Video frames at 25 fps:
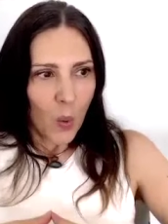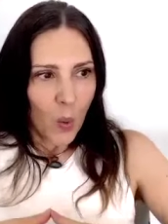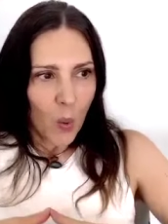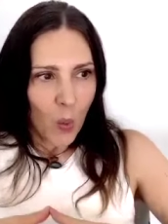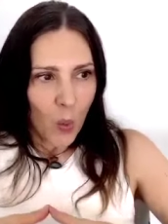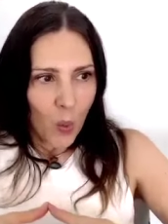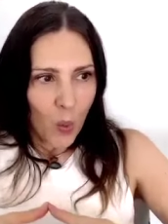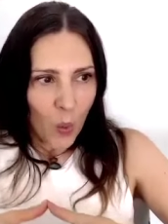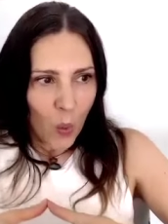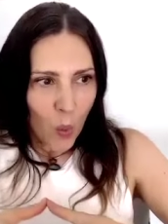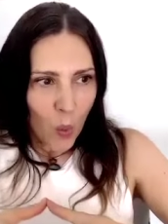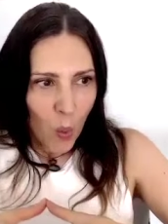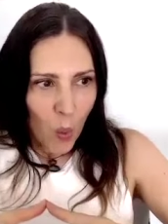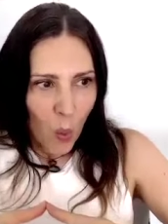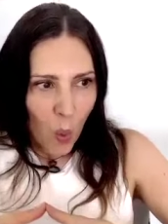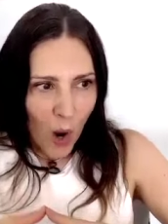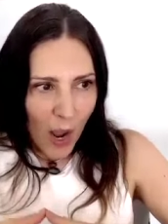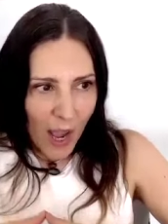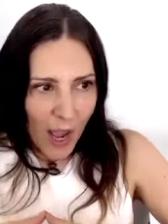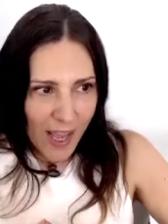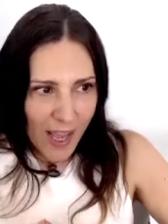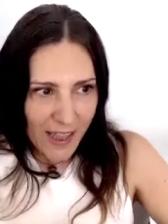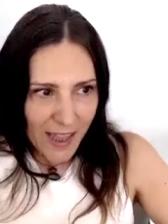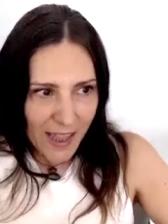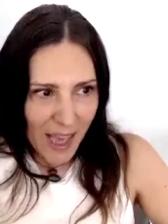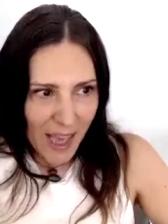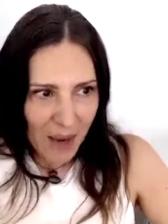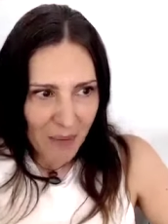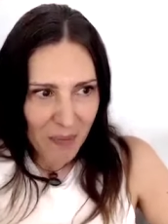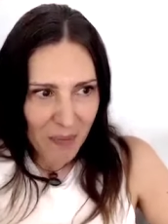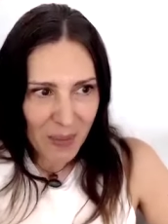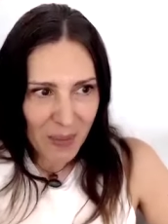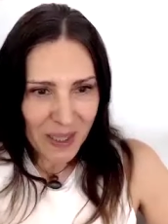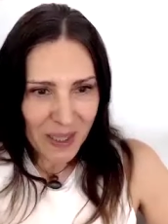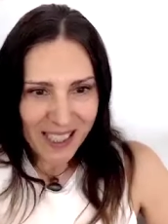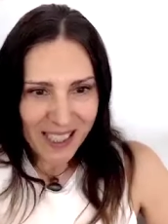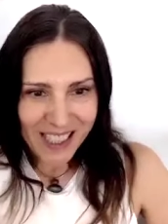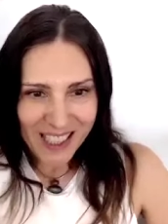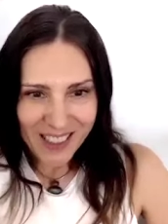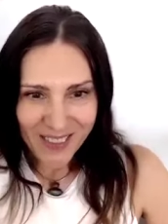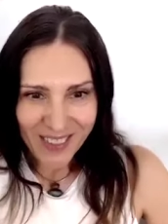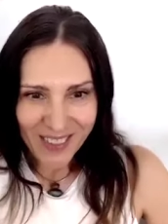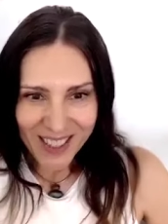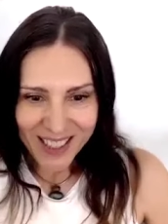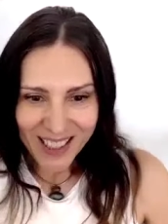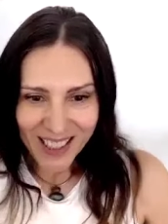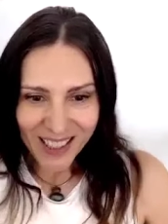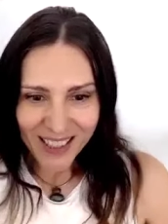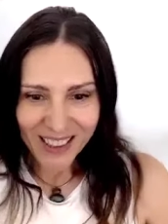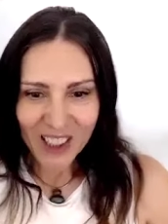When that belief
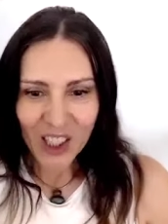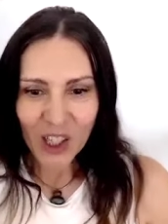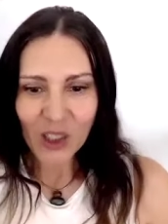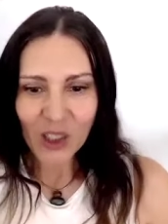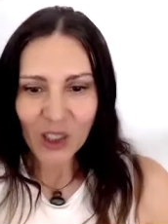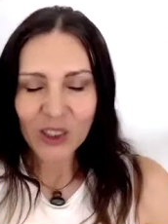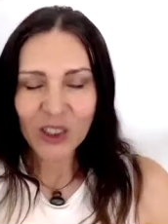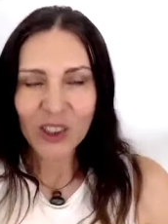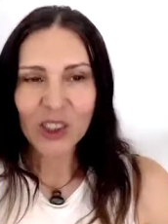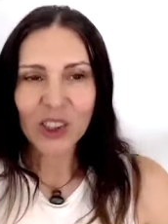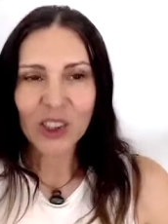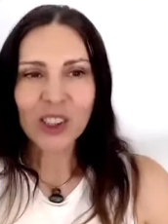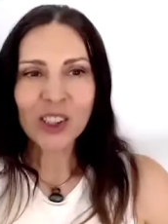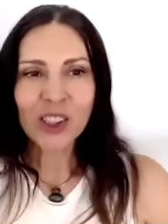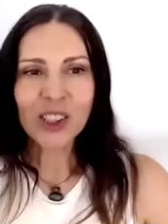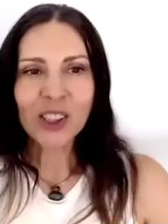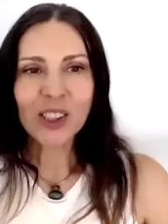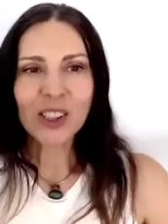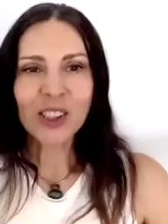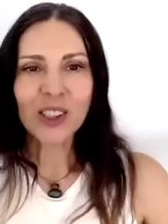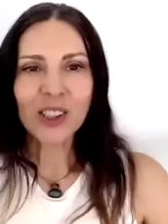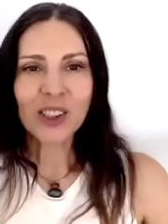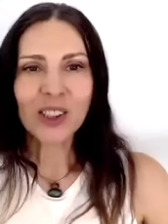is unconscious,